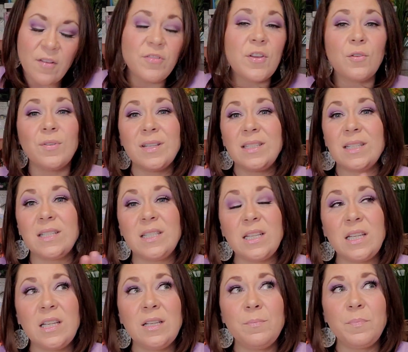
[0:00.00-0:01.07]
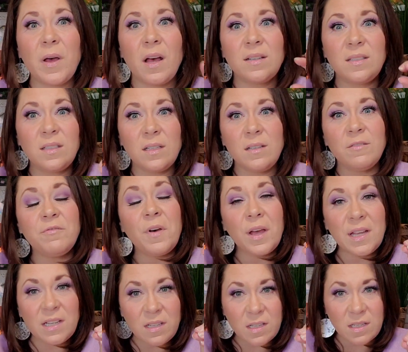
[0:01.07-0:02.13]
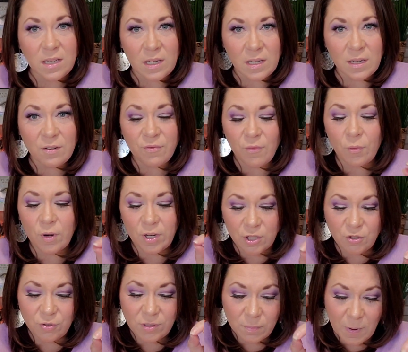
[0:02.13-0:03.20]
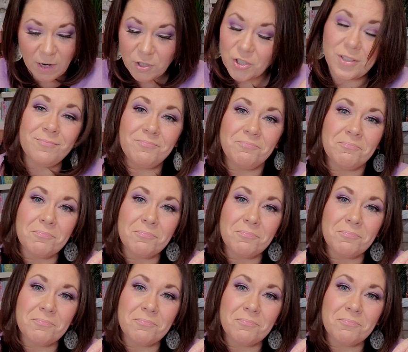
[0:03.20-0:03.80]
There is a deep signified need for introspection.